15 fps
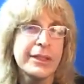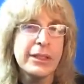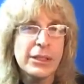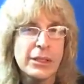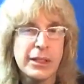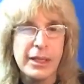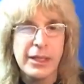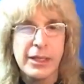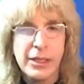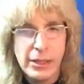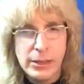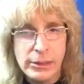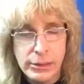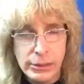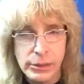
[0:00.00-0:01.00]
incorrect
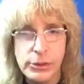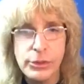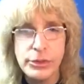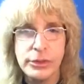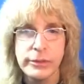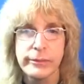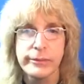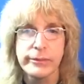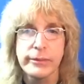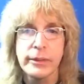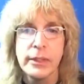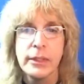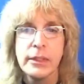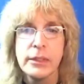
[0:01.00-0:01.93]
conclusions,